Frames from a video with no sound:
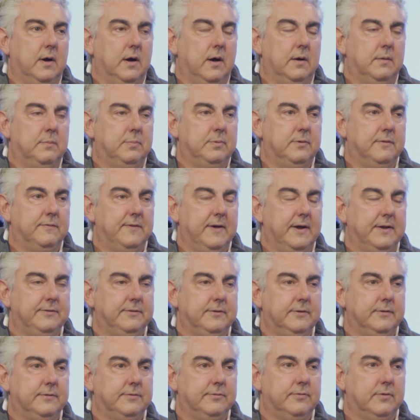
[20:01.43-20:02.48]
uh,
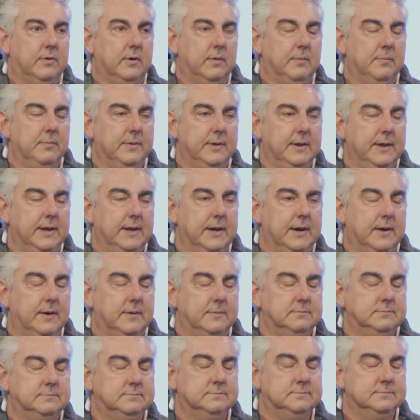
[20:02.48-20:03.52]
professors from the
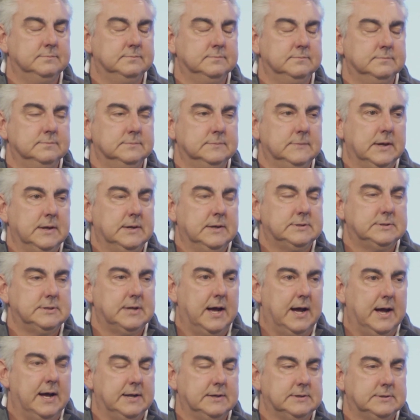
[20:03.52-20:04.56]
um,
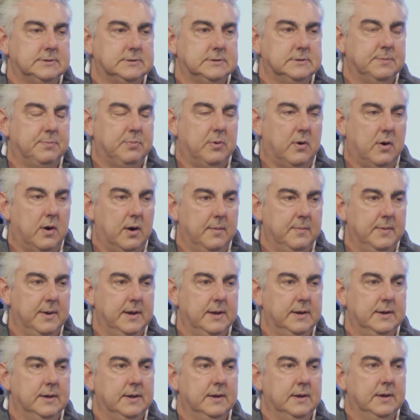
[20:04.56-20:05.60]
science
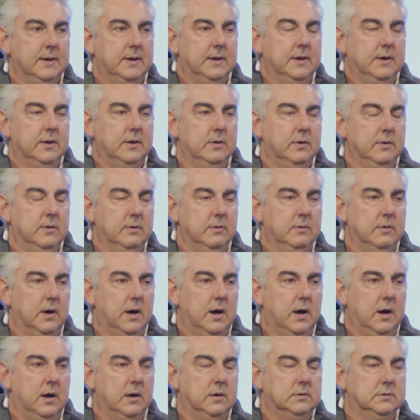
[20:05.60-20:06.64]
department who,
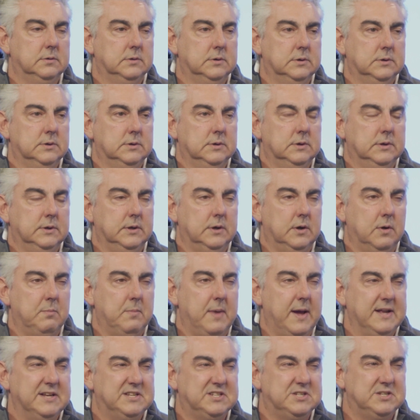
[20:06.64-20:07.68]
uh, you know,
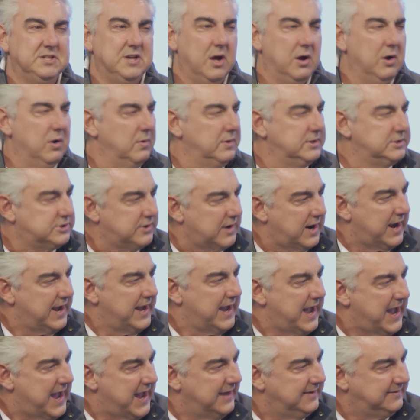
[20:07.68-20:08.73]
made snow and dry
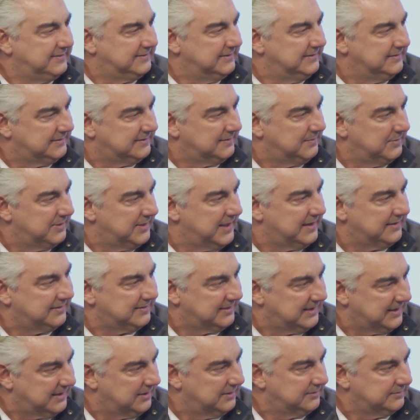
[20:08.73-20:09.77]
ice and some of that,
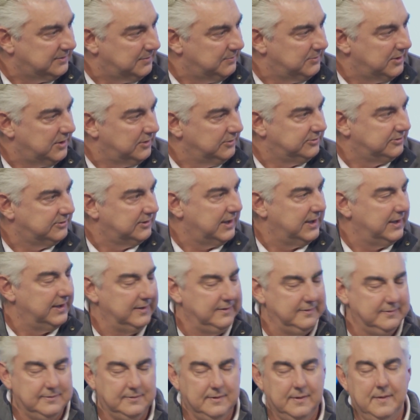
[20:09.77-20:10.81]
th- some of those
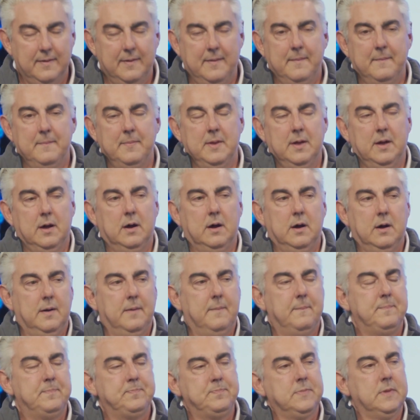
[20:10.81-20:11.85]
things.
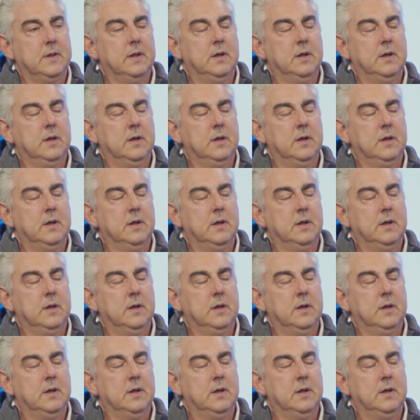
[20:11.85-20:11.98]
Um,